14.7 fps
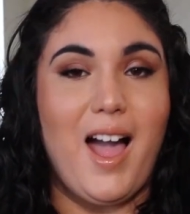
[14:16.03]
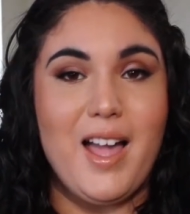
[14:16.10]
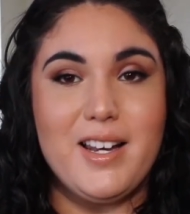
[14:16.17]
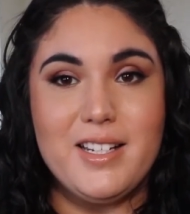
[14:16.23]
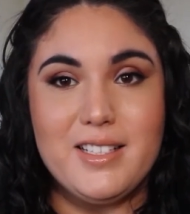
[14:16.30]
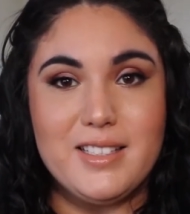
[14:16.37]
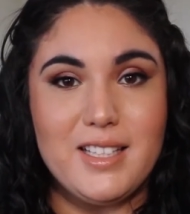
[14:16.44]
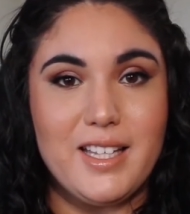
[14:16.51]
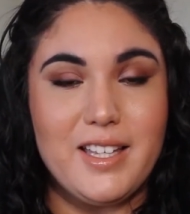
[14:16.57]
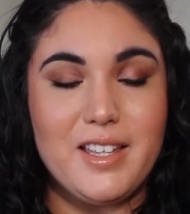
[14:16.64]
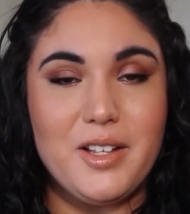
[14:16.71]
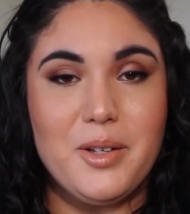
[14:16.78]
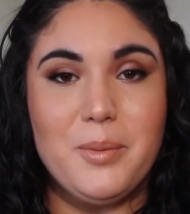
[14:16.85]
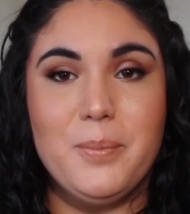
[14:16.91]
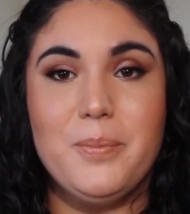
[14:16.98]
I didn't like
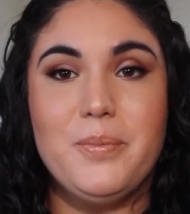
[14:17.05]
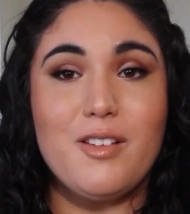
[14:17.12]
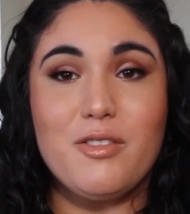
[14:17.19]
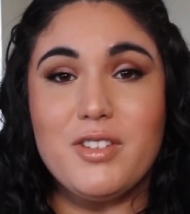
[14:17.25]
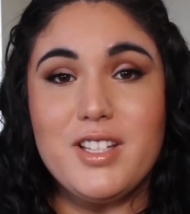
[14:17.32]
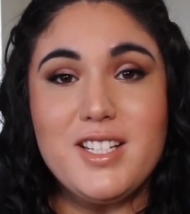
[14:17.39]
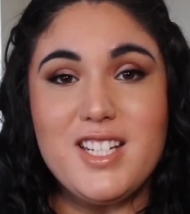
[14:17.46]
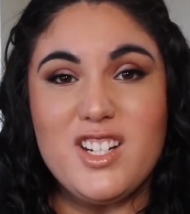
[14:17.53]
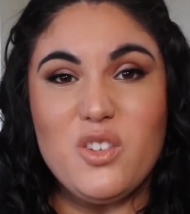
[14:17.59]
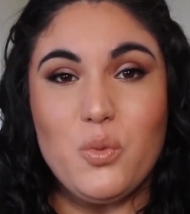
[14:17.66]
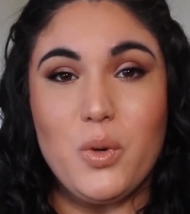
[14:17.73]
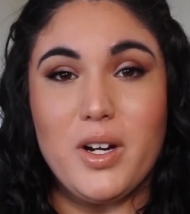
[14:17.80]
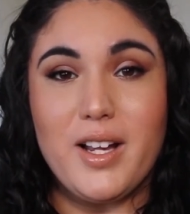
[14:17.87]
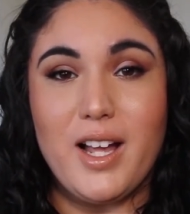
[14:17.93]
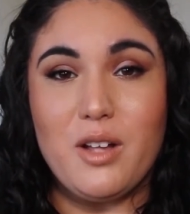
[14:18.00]
them. They really didn't
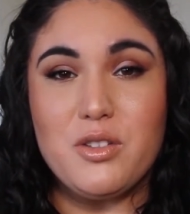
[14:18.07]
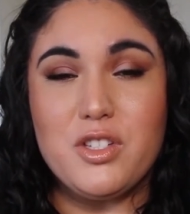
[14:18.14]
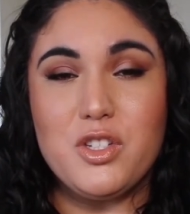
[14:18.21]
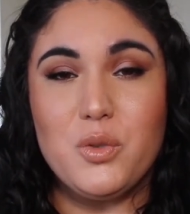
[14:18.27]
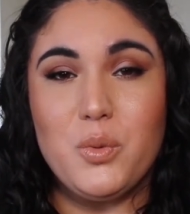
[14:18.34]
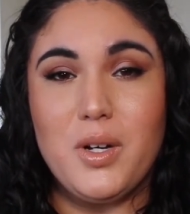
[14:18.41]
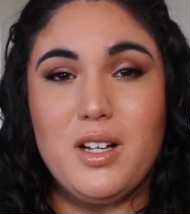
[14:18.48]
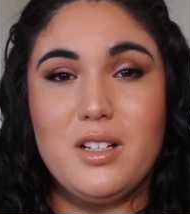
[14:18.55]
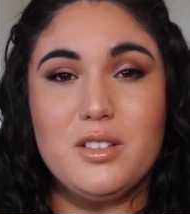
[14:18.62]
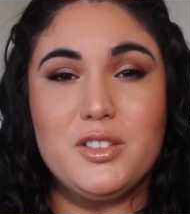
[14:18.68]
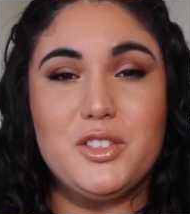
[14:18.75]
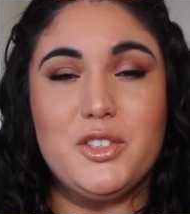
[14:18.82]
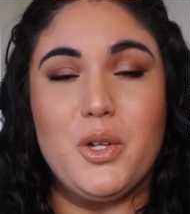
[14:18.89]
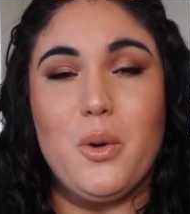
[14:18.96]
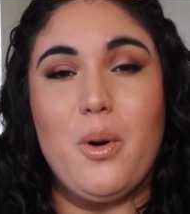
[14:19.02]
work out too well.
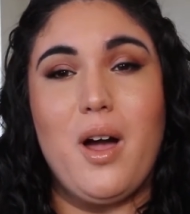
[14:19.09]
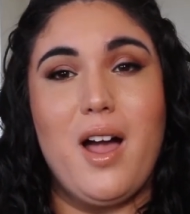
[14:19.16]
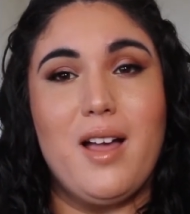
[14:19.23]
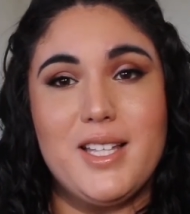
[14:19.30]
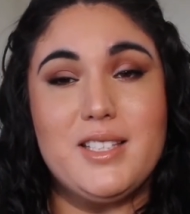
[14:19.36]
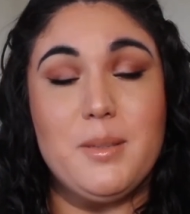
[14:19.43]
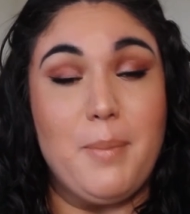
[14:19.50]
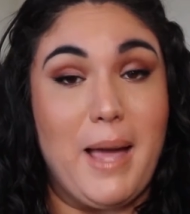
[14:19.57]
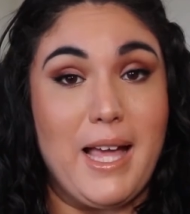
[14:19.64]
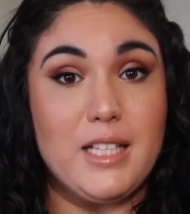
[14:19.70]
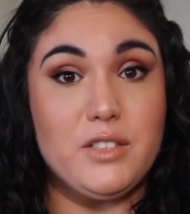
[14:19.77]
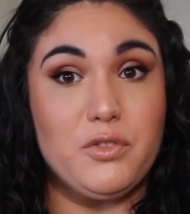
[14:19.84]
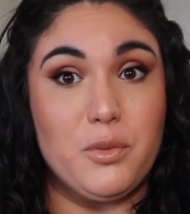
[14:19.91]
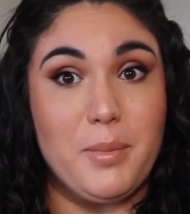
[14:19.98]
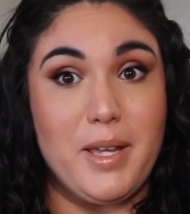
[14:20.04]
So it's a
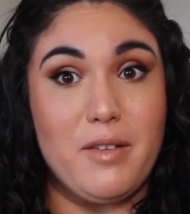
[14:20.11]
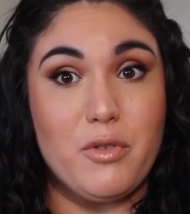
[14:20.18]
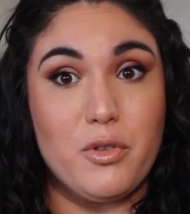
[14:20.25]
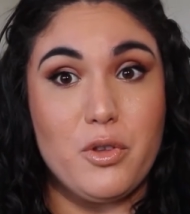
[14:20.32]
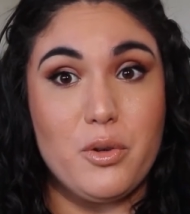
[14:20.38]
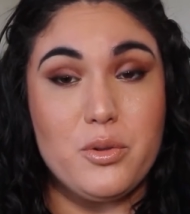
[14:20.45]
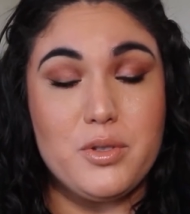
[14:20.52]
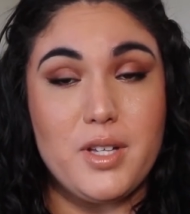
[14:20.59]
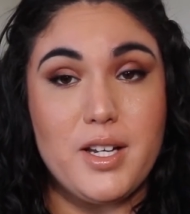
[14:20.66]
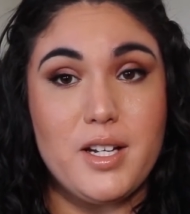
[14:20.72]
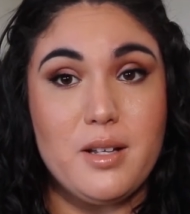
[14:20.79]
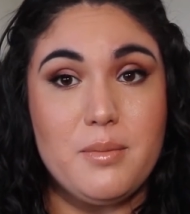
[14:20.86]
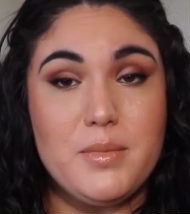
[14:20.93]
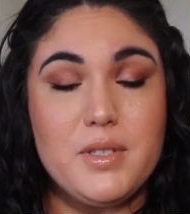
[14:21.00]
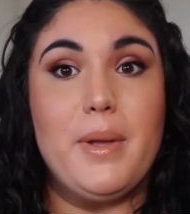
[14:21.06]
pass for me for those
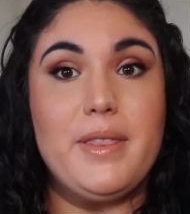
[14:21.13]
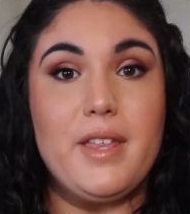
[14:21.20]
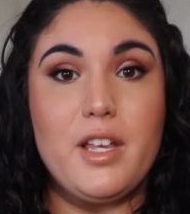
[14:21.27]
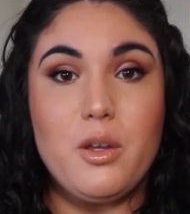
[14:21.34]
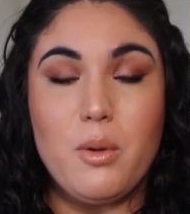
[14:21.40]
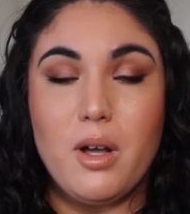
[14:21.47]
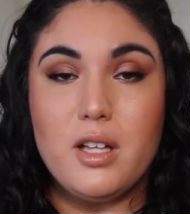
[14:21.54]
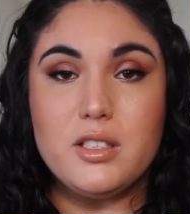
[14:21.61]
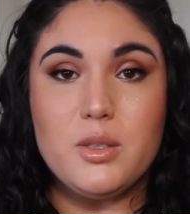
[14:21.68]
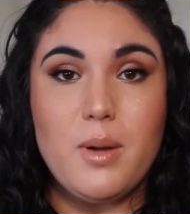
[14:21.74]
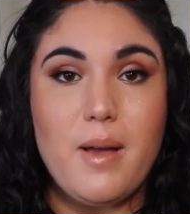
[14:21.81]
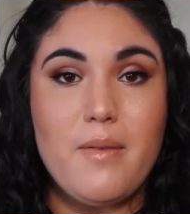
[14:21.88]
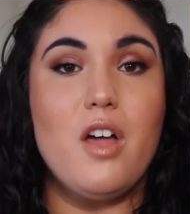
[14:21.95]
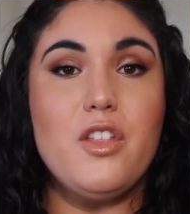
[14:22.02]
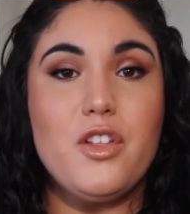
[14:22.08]
items. But then you also
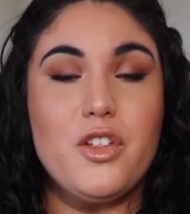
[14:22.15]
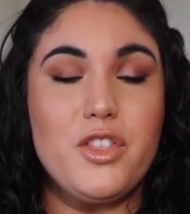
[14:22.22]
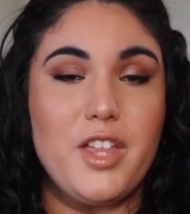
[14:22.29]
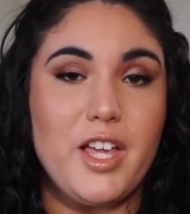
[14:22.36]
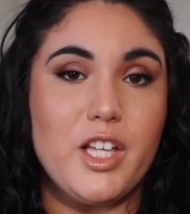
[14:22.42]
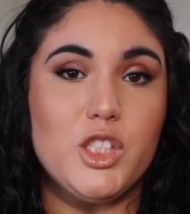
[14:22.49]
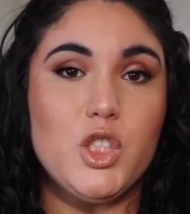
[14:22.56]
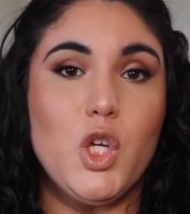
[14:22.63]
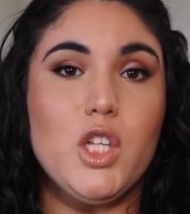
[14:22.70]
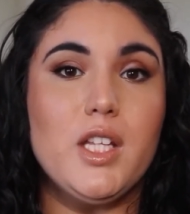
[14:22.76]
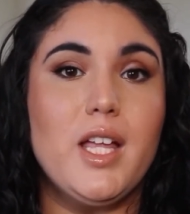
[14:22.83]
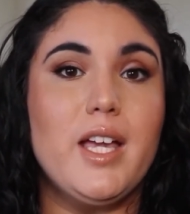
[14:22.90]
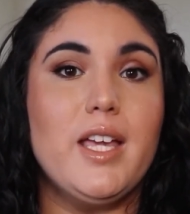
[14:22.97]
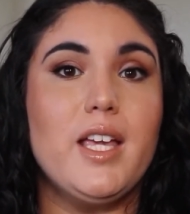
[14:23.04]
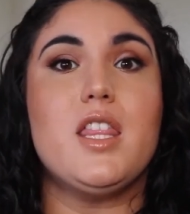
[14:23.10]
have other things
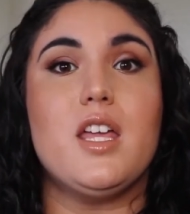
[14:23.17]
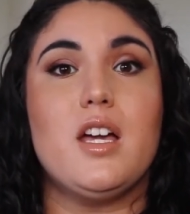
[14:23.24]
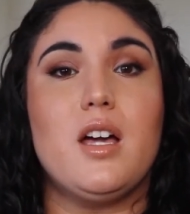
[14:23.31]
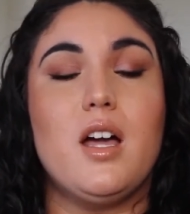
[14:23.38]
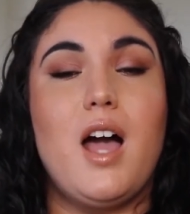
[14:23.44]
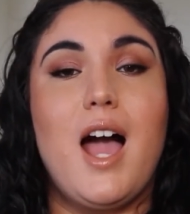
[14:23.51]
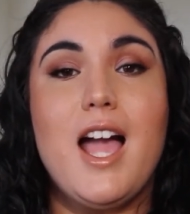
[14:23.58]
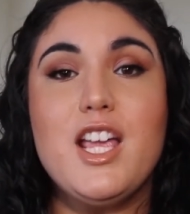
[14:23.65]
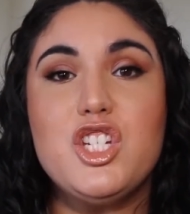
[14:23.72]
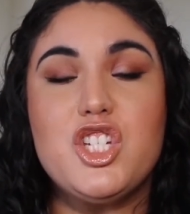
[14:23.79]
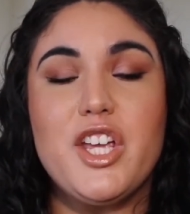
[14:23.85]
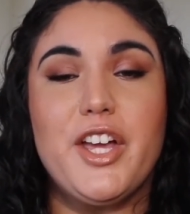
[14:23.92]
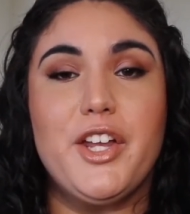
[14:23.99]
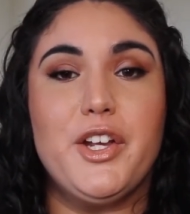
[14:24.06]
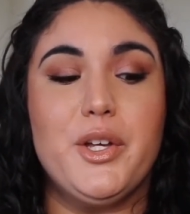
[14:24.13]
like the
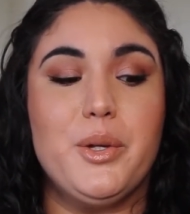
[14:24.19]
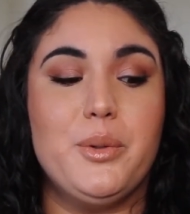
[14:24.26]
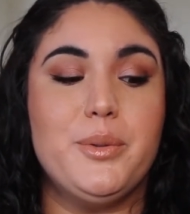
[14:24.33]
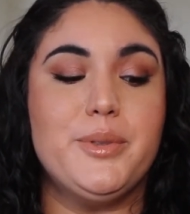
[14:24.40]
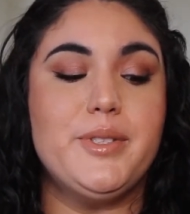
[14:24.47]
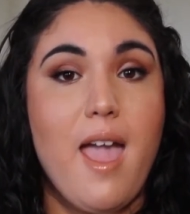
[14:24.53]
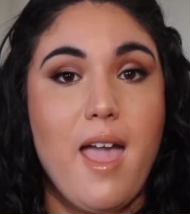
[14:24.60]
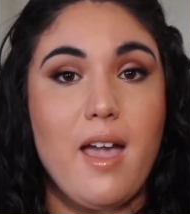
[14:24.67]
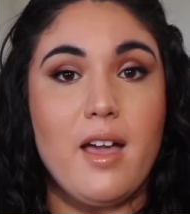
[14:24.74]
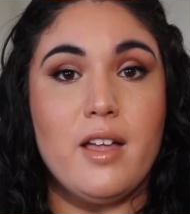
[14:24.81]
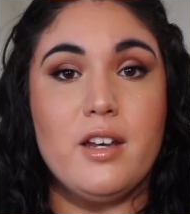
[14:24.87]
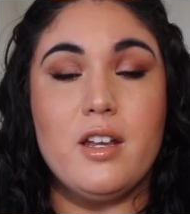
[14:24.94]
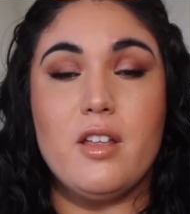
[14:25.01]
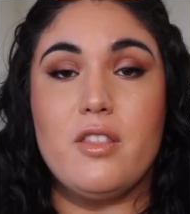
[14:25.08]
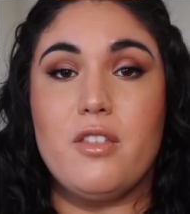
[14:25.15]
eyeshadows
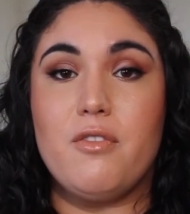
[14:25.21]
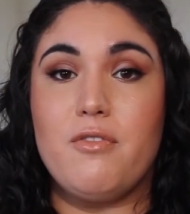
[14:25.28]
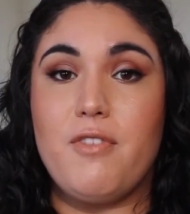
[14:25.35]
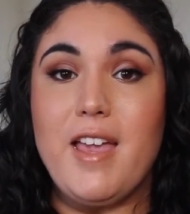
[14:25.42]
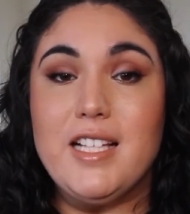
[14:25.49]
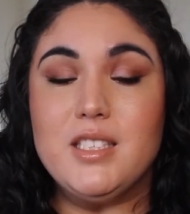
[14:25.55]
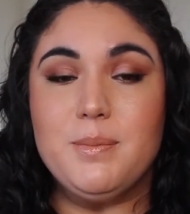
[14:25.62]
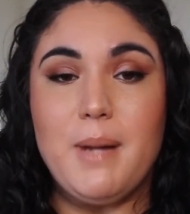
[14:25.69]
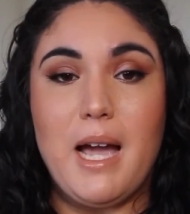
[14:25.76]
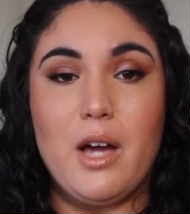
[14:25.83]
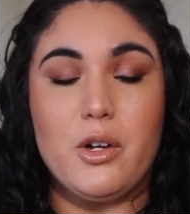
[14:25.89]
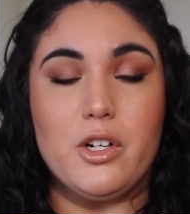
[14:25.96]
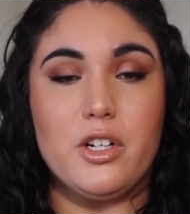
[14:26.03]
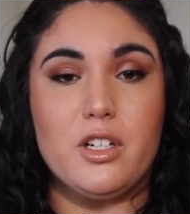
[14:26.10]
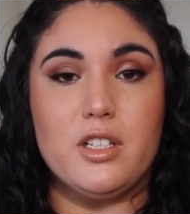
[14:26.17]
and the face
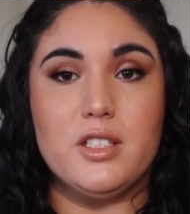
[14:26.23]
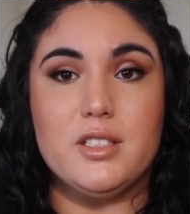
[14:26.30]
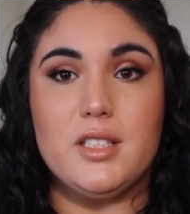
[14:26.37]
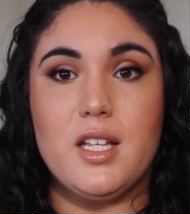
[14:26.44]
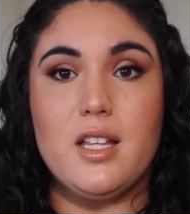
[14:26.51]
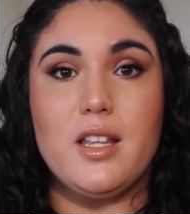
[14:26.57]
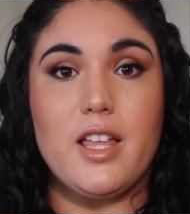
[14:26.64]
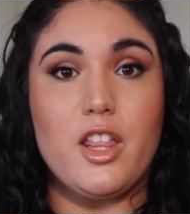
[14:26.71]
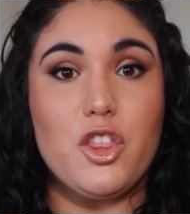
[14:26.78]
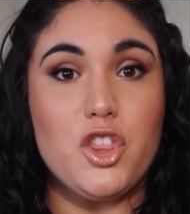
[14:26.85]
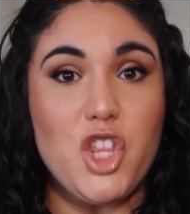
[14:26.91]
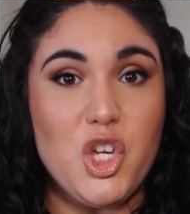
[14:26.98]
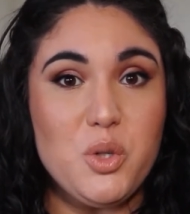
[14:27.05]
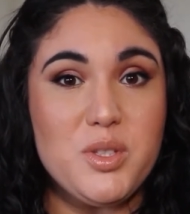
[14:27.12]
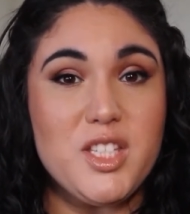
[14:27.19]
powders, like
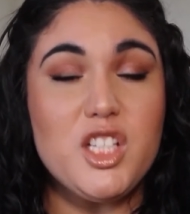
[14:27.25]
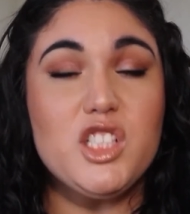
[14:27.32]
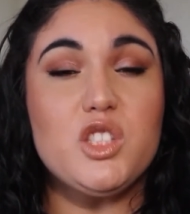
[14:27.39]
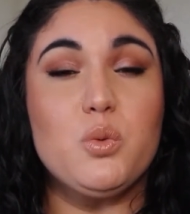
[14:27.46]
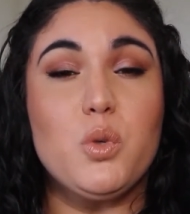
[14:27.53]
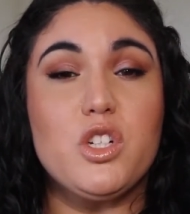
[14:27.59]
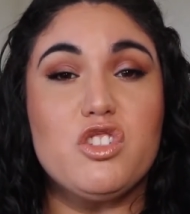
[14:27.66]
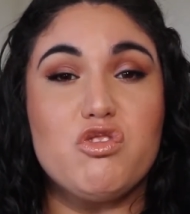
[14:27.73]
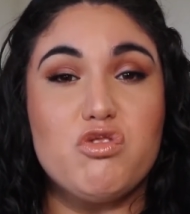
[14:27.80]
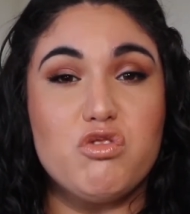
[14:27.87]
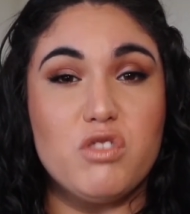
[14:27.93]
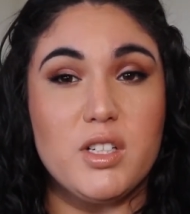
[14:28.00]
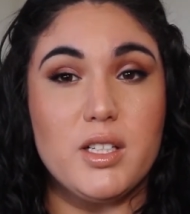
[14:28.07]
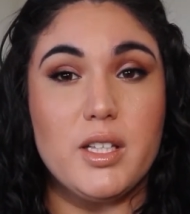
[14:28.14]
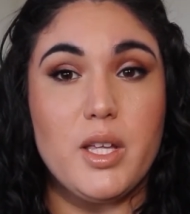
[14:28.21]
those things worked
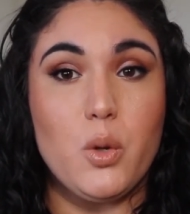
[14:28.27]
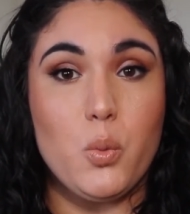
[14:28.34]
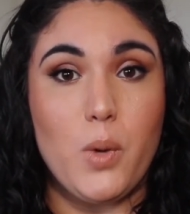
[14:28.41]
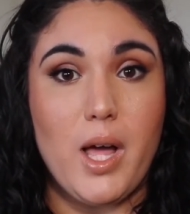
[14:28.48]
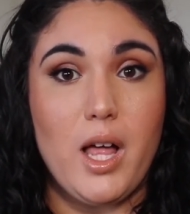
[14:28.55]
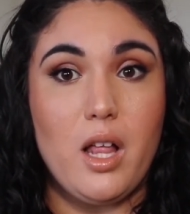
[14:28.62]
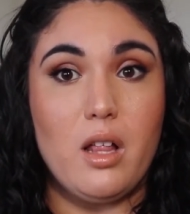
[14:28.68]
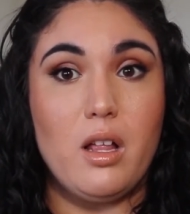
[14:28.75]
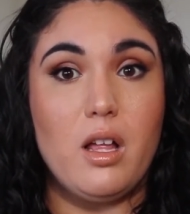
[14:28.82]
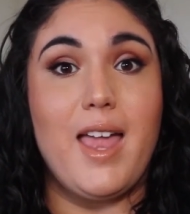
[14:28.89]
really well.